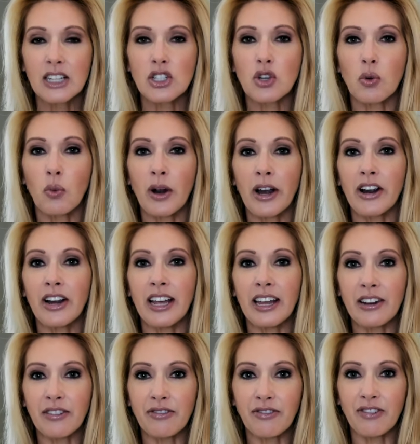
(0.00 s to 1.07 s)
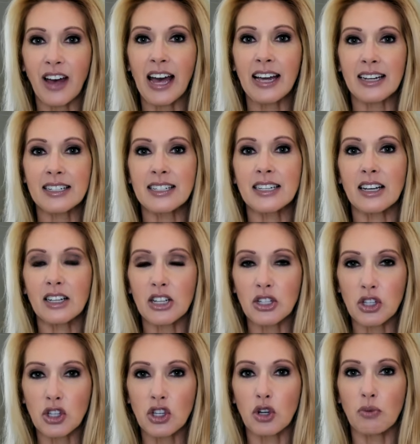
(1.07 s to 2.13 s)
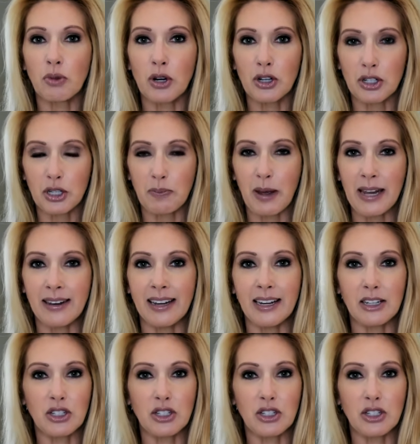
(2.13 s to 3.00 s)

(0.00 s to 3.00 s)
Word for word: to where it affects consumer spending.